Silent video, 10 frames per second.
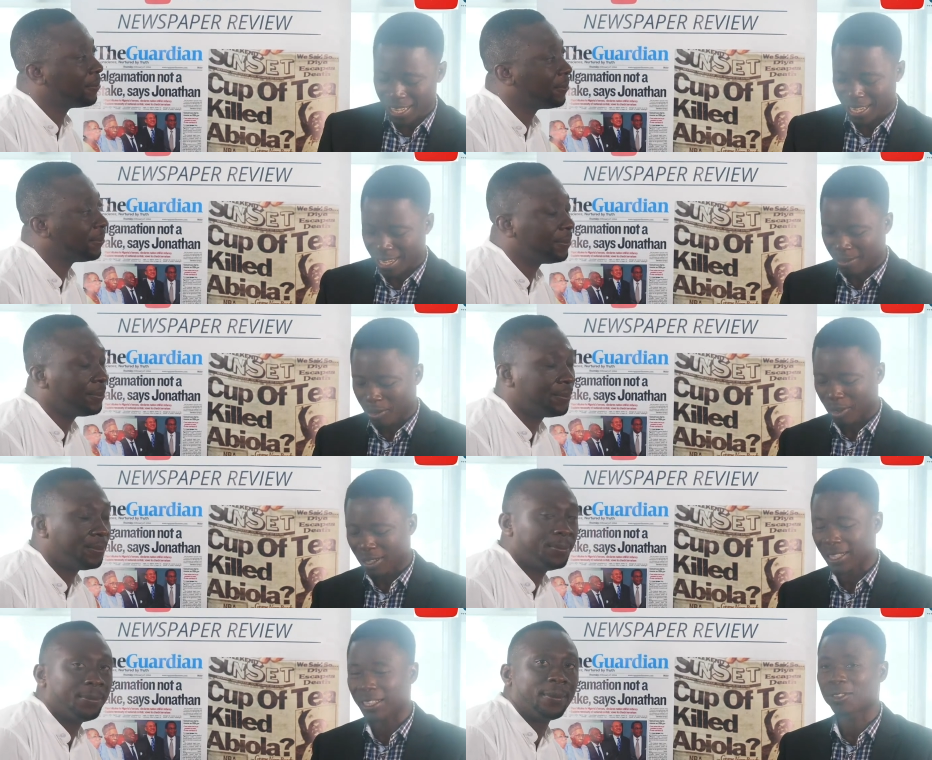Speaker 1: uh, uh,
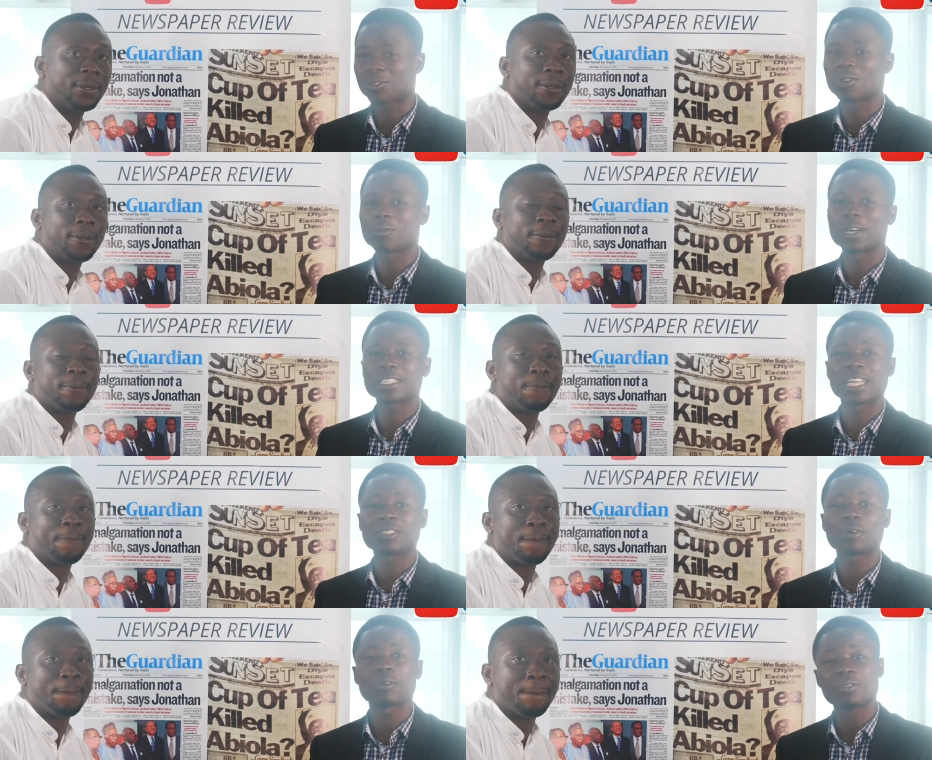talks. Thank you so much, and to our